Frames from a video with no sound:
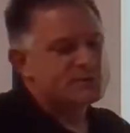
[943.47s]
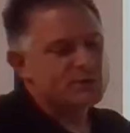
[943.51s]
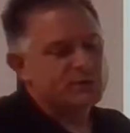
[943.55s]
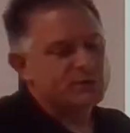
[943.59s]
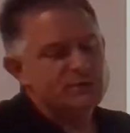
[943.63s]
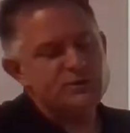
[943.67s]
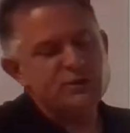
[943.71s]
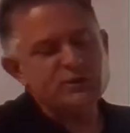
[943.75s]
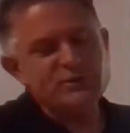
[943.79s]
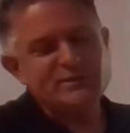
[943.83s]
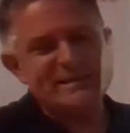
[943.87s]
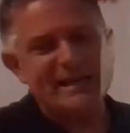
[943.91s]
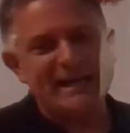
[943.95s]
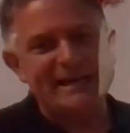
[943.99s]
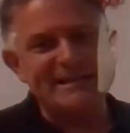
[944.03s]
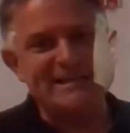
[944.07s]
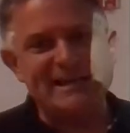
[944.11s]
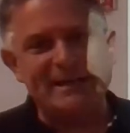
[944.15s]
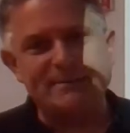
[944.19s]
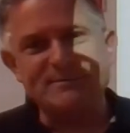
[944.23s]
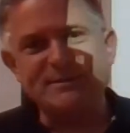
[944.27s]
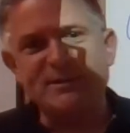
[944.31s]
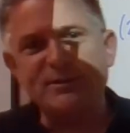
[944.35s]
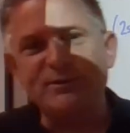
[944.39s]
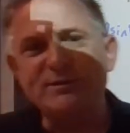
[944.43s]
So 2 sine
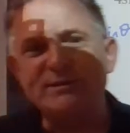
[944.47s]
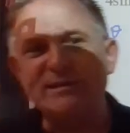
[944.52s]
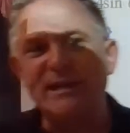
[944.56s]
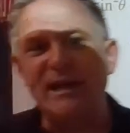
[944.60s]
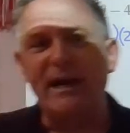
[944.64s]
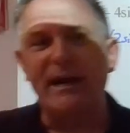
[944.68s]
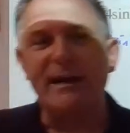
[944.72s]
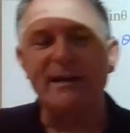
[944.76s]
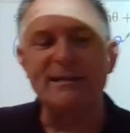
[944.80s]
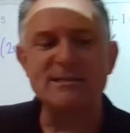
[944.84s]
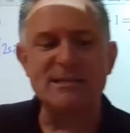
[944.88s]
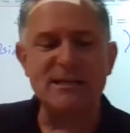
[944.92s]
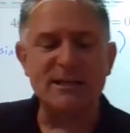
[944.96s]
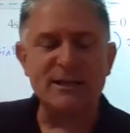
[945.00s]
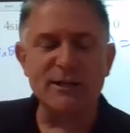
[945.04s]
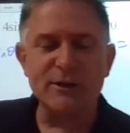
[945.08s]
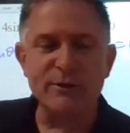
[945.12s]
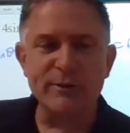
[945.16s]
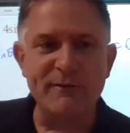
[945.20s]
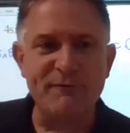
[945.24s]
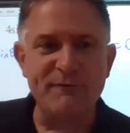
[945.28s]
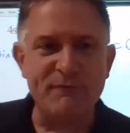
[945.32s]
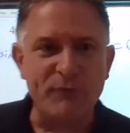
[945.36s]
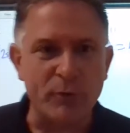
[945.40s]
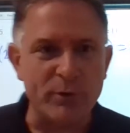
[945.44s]
times 2 sine is
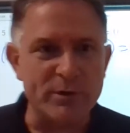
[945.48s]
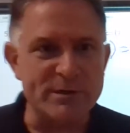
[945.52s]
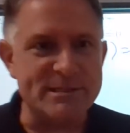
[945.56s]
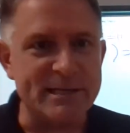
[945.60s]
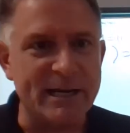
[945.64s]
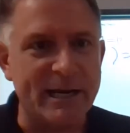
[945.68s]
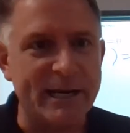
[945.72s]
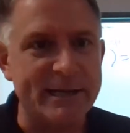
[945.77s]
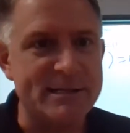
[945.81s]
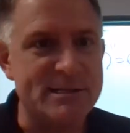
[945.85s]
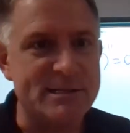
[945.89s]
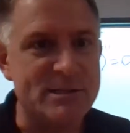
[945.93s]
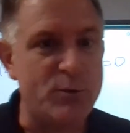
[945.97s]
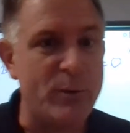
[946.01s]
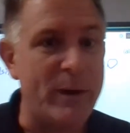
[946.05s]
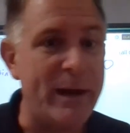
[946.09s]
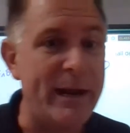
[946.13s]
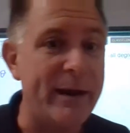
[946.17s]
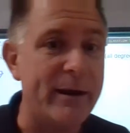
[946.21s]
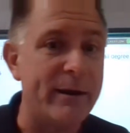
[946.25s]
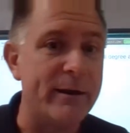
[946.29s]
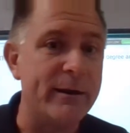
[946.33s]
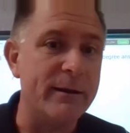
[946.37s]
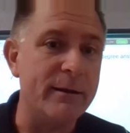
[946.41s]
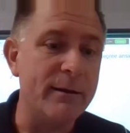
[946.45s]
clearly 4 sine
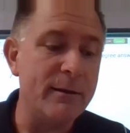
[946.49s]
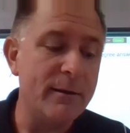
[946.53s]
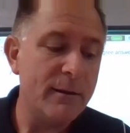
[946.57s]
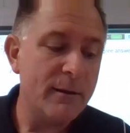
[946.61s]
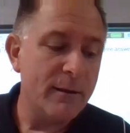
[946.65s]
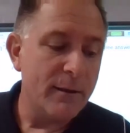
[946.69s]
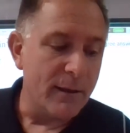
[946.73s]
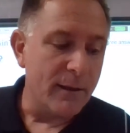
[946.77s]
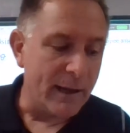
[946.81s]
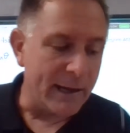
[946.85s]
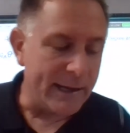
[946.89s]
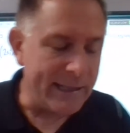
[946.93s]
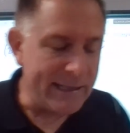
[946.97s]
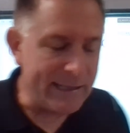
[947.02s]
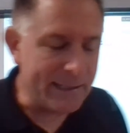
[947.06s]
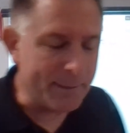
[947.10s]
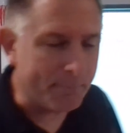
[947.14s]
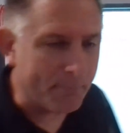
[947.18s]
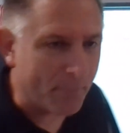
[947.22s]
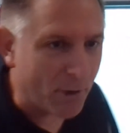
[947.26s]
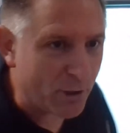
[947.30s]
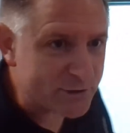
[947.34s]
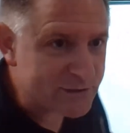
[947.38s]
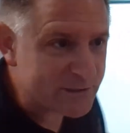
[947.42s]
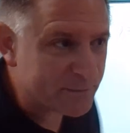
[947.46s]
squared. I need
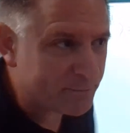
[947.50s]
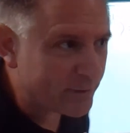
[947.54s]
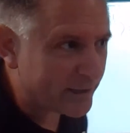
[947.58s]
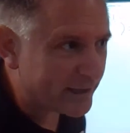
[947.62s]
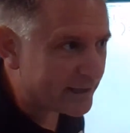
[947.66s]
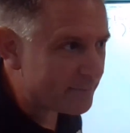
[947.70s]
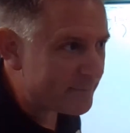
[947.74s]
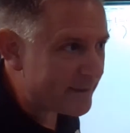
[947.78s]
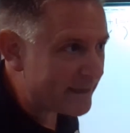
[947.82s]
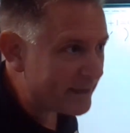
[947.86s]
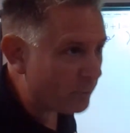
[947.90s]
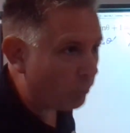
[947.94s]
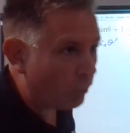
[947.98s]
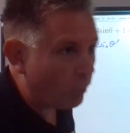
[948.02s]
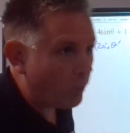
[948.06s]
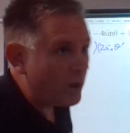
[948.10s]
to multiply to make